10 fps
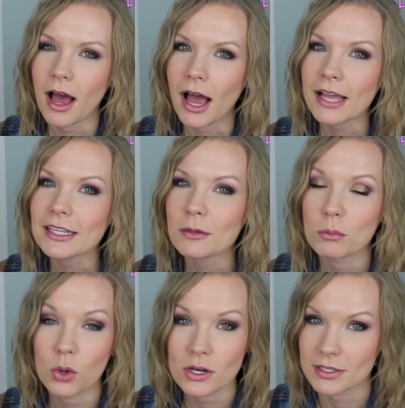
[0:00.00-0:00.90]
I
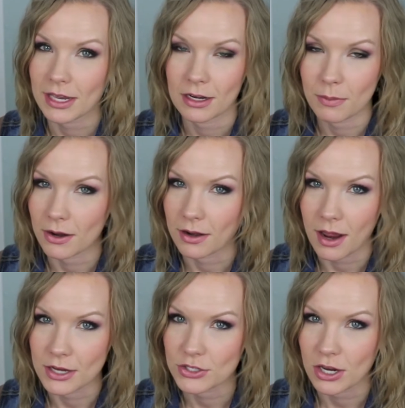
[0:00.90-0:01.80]
get more excited about an
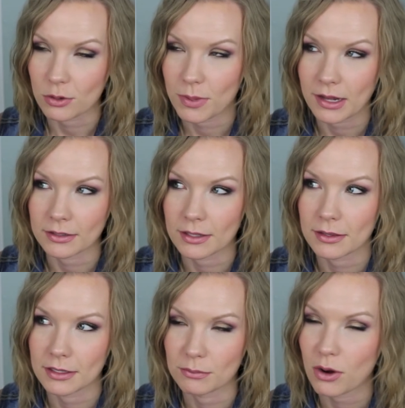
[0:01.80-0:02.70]
eyeshadow
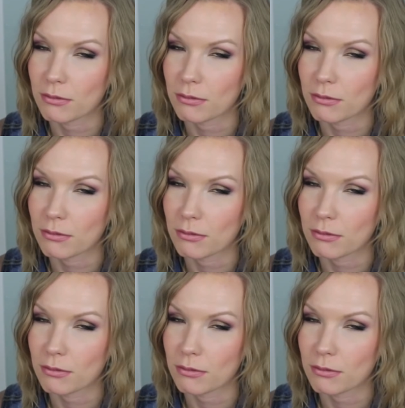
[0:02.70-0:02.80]
palette than